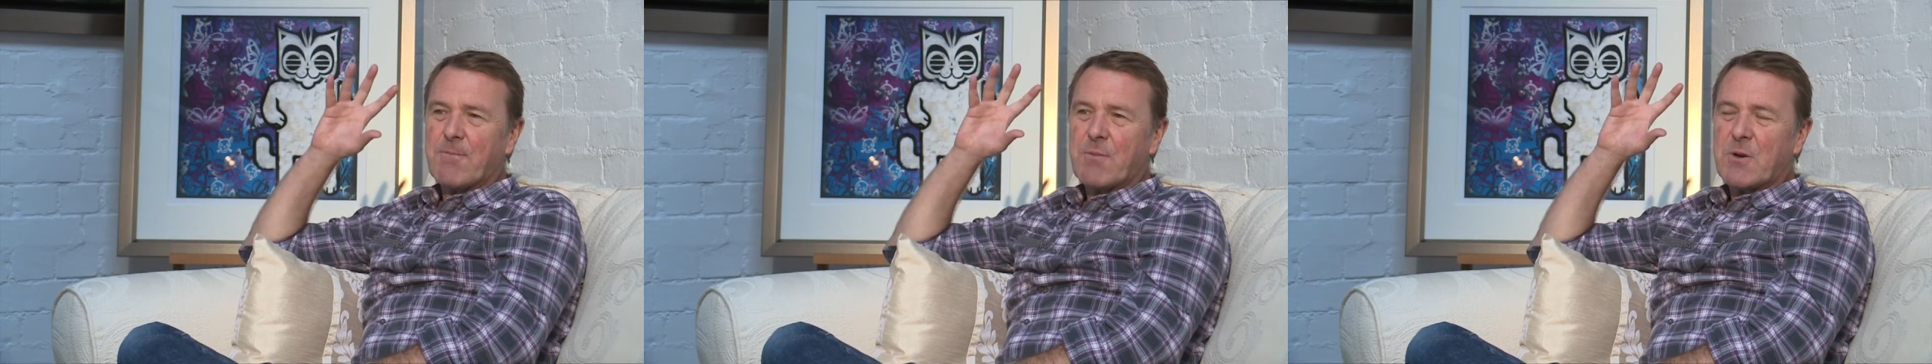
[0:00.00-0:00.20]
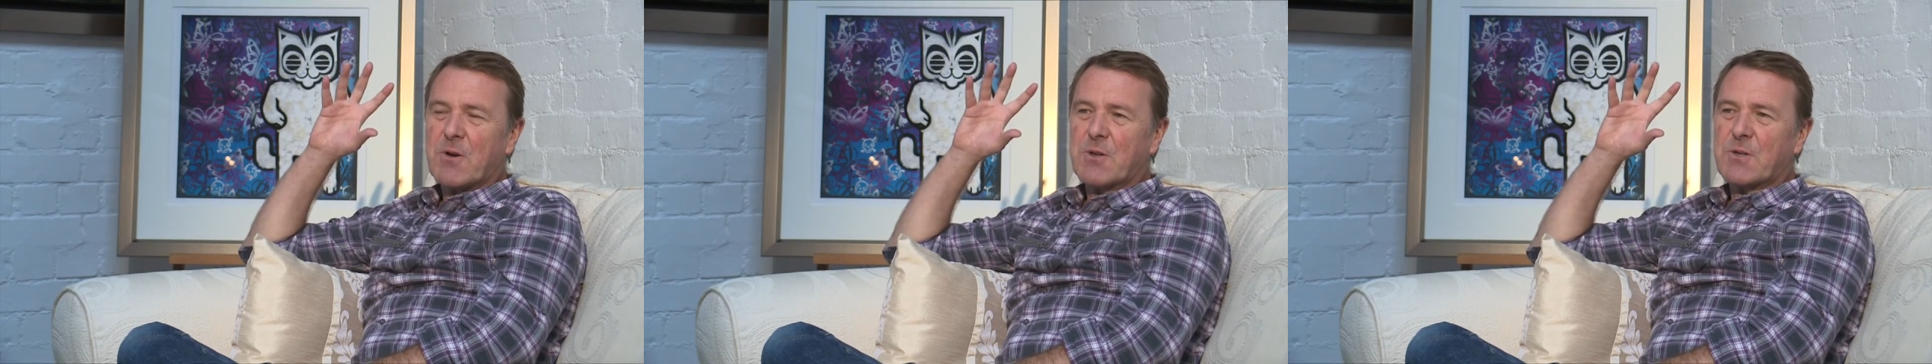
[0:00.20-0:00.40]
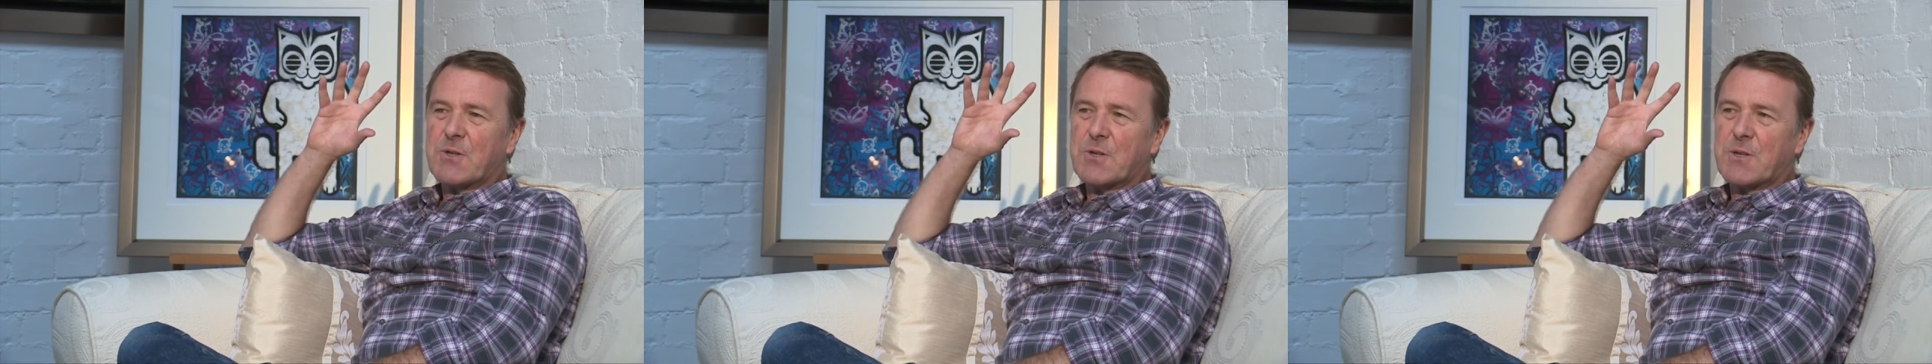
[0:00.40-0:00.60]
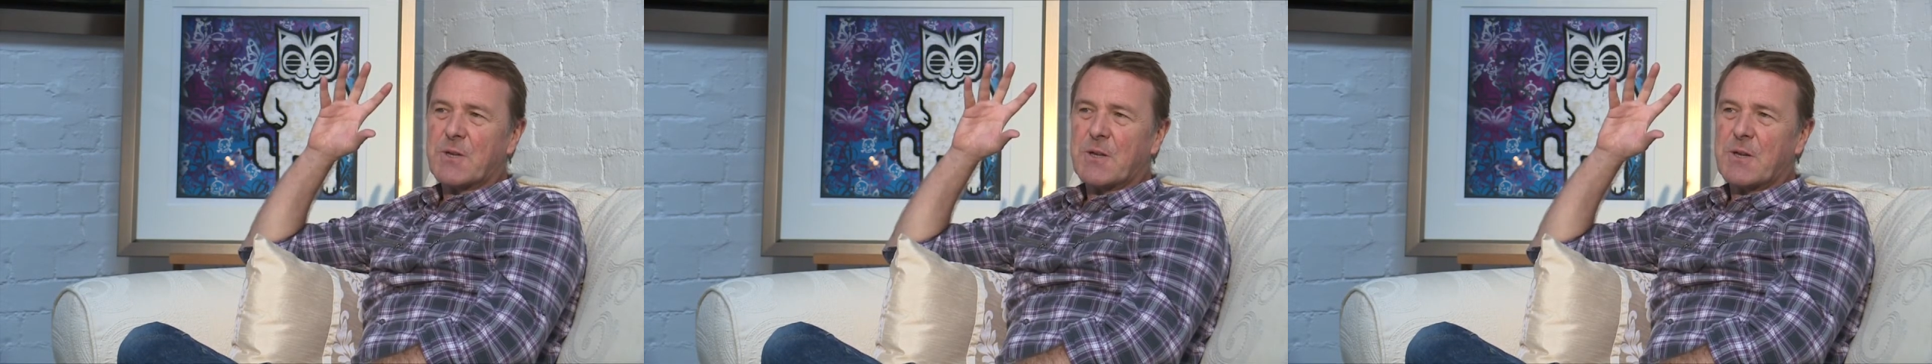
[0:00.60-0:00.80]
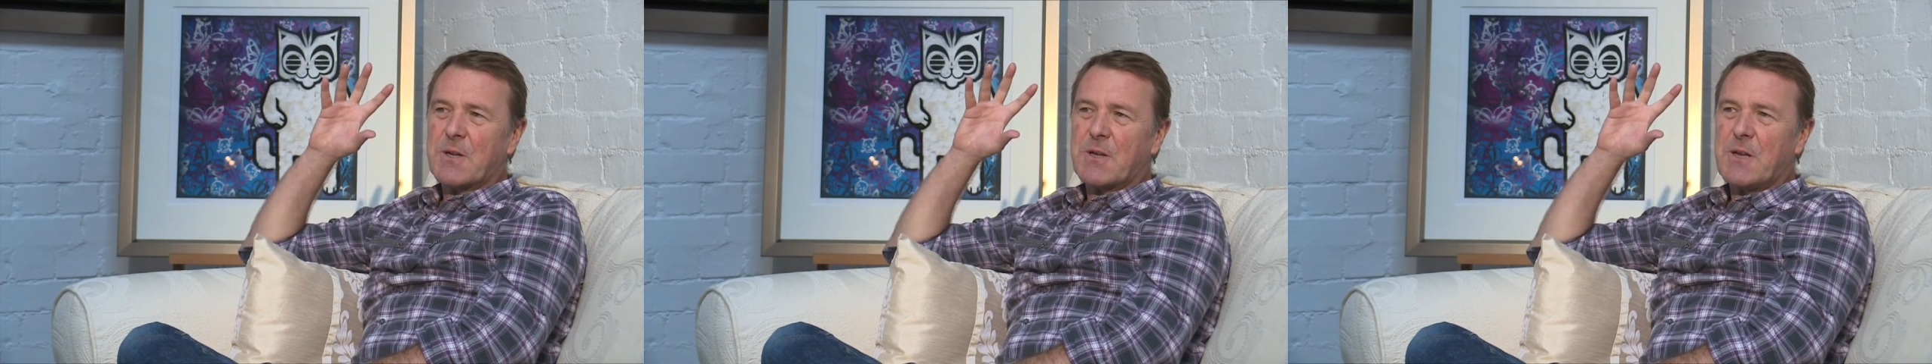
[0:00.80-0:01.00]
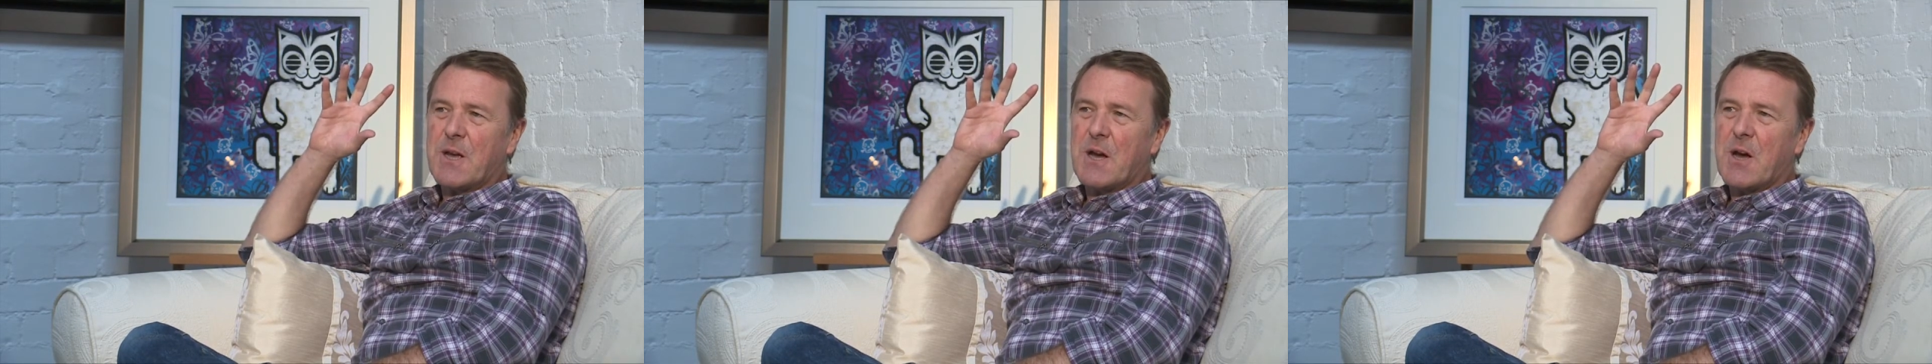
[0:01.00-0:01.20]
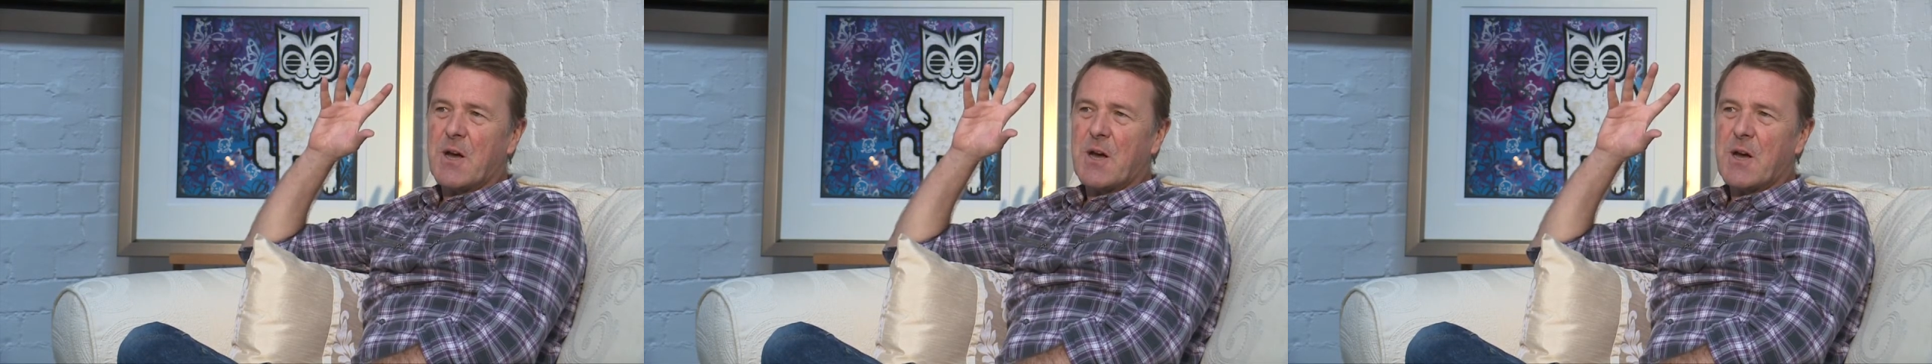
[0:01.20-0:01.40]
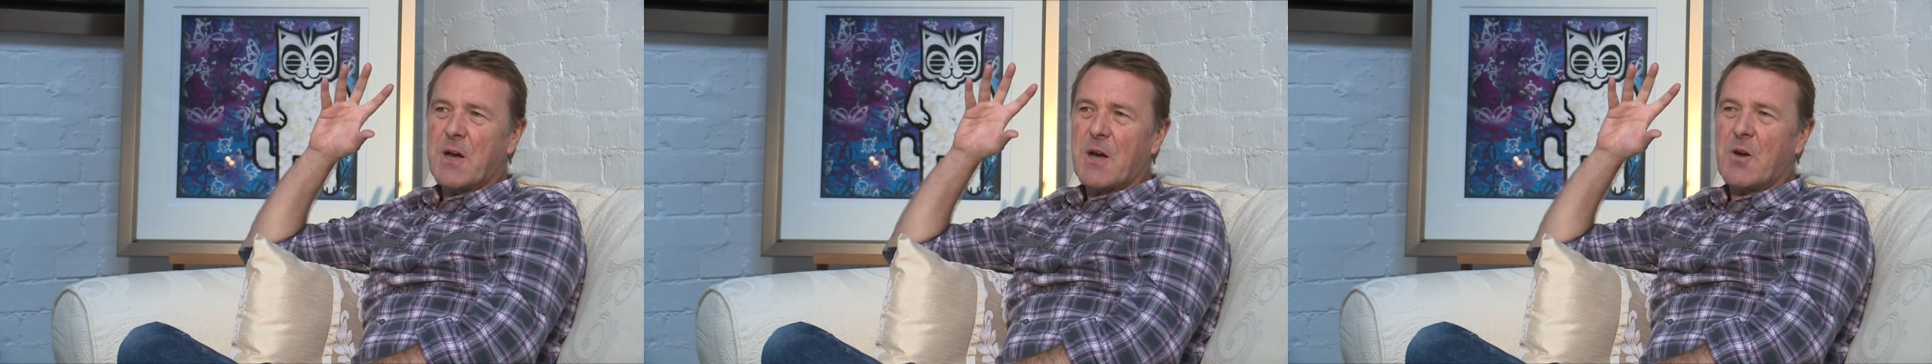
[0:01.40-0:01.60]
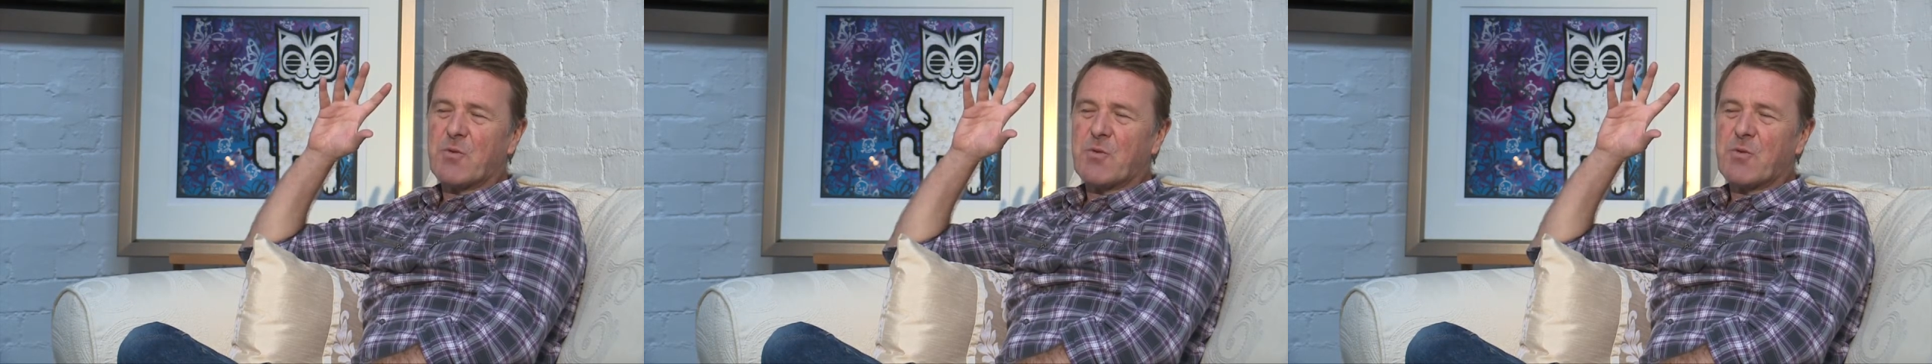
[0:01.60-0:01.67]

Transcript: because yeah, I